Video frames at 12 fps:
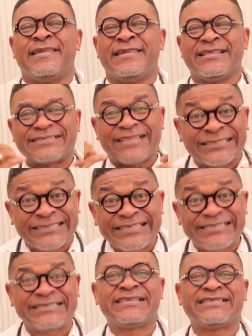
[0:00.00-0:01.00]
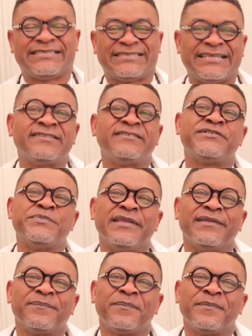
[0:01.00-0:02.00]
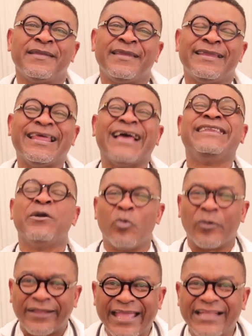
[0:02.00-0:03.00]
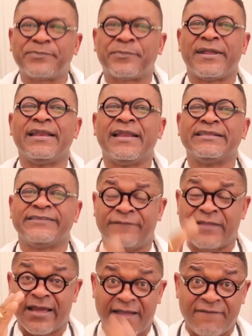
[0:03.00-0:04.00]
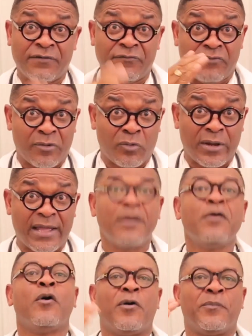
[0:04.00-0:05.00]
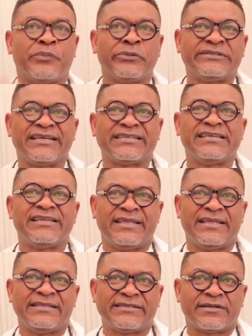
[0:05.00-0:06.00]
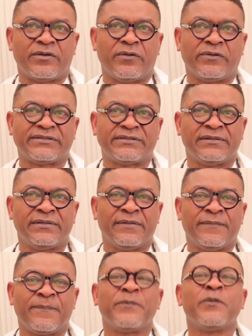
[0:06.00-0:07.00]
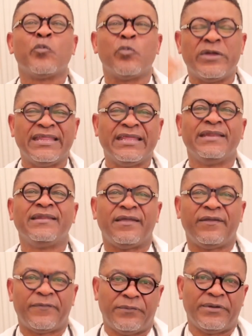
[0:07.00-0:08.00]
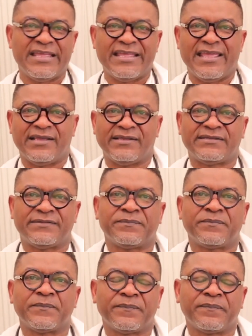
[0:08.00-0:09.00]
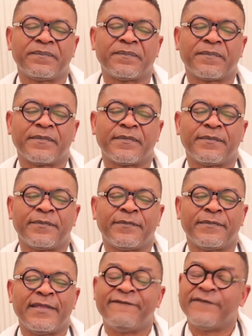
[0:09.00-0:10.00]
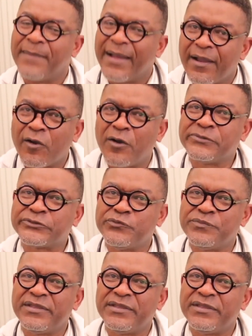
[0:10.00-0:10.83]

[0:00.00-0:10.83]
The statistics tells me that they will get pregnant if they're having regular unprotected intercourse within 3 years. If a man comes to